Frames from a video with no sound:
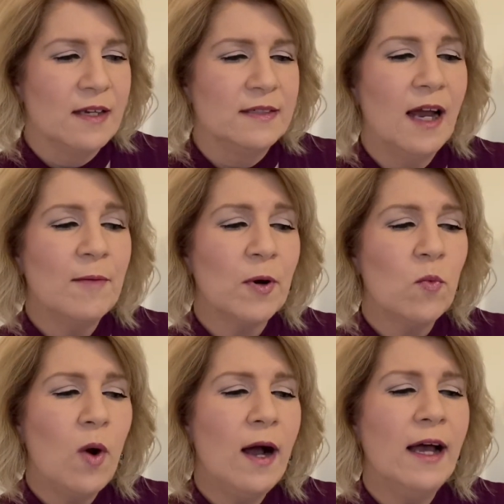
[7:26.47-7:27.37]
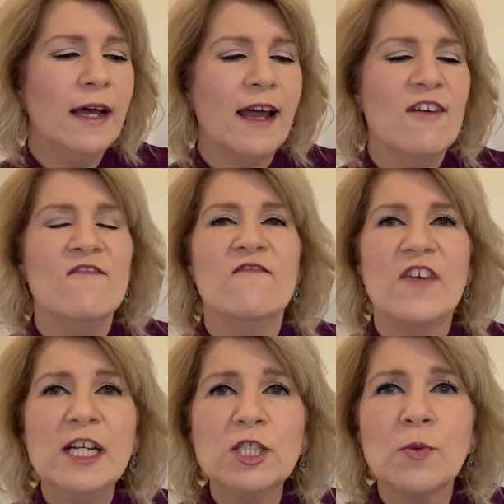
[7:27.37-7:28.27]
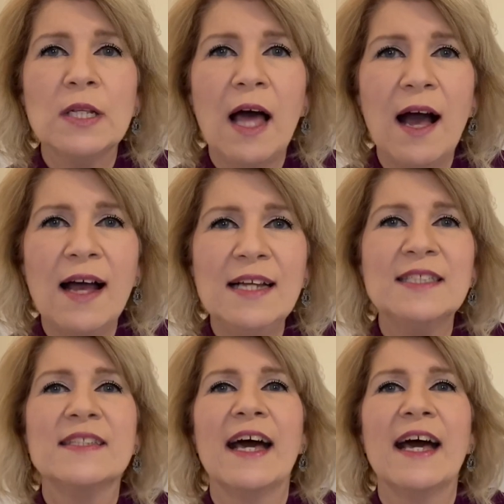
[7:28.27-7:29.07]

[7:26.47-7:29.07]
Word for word: Number one, visualize